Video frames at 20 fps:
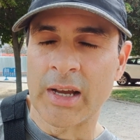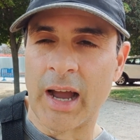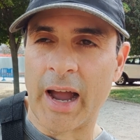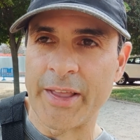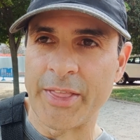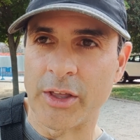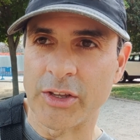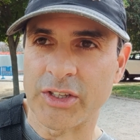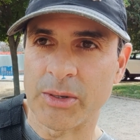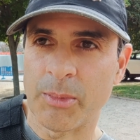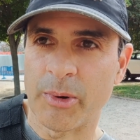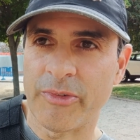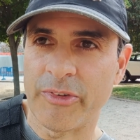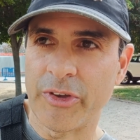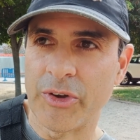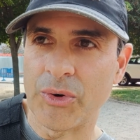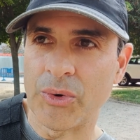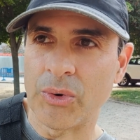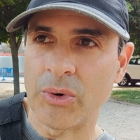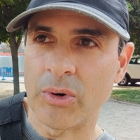I know some of
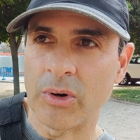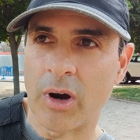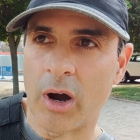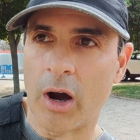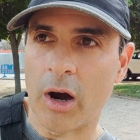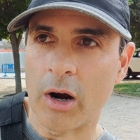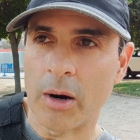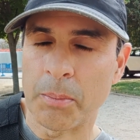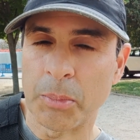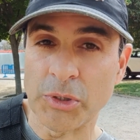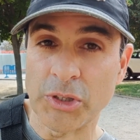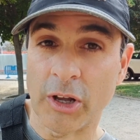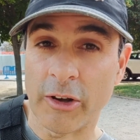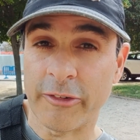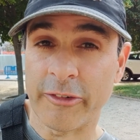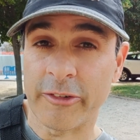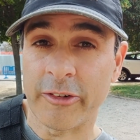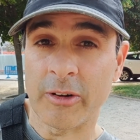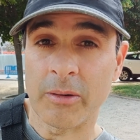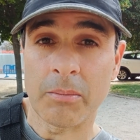you are put
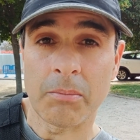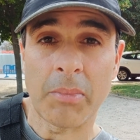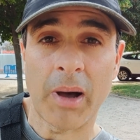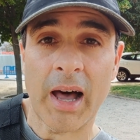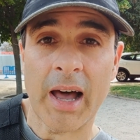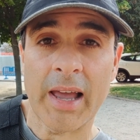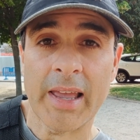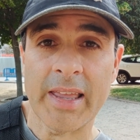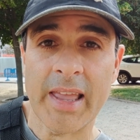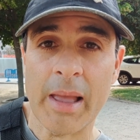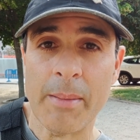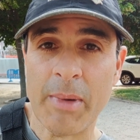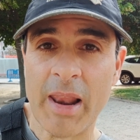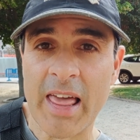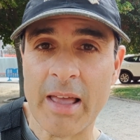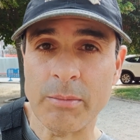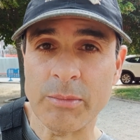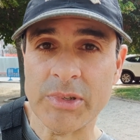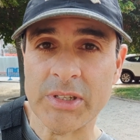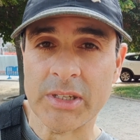off by
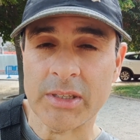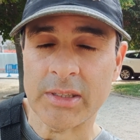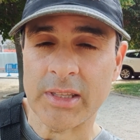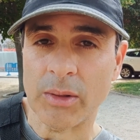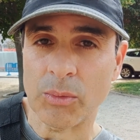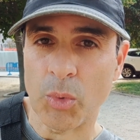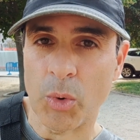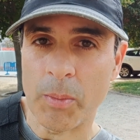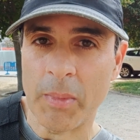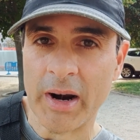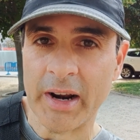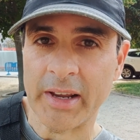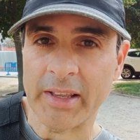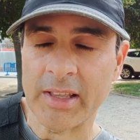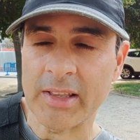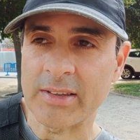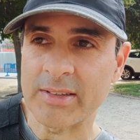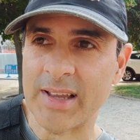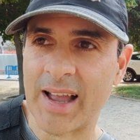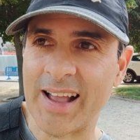MLMs and network
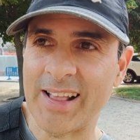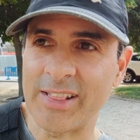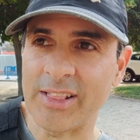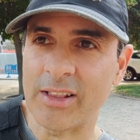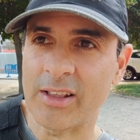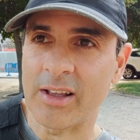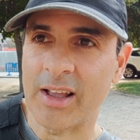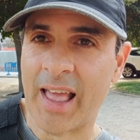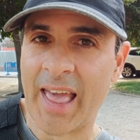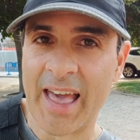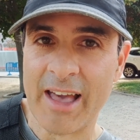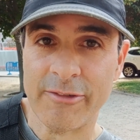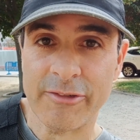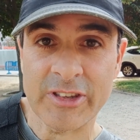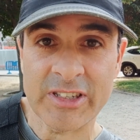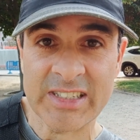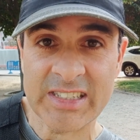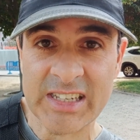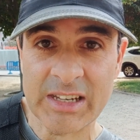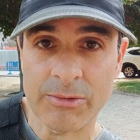marketing and have
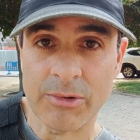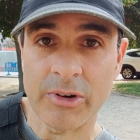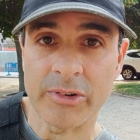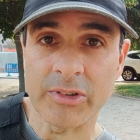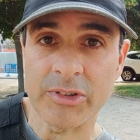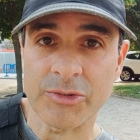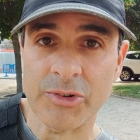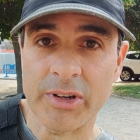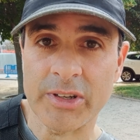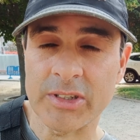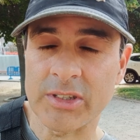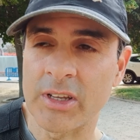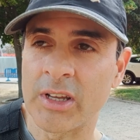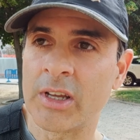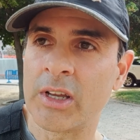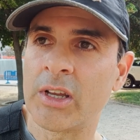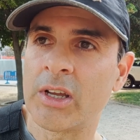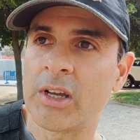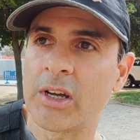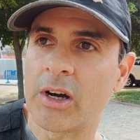zero interest
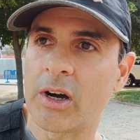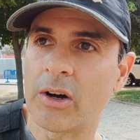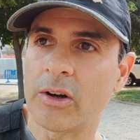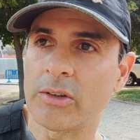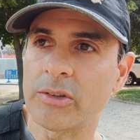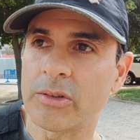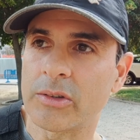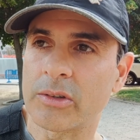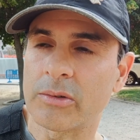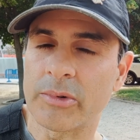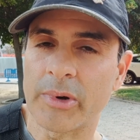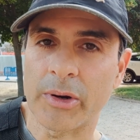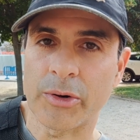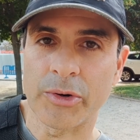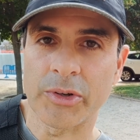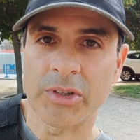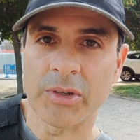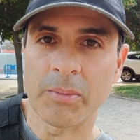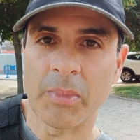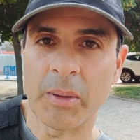on
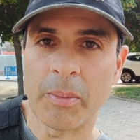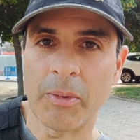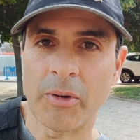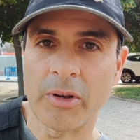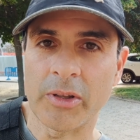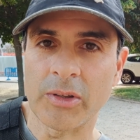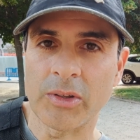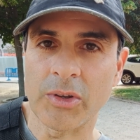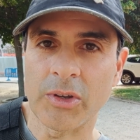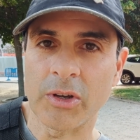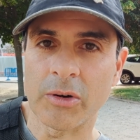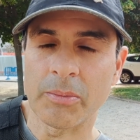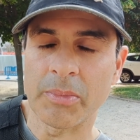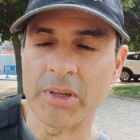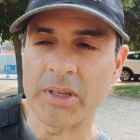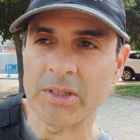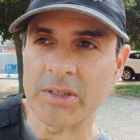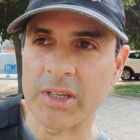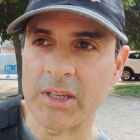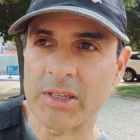recruiting people into your
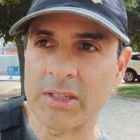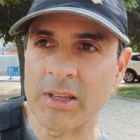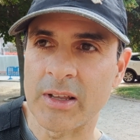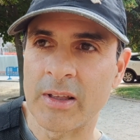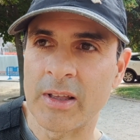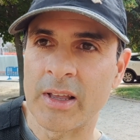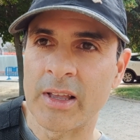business.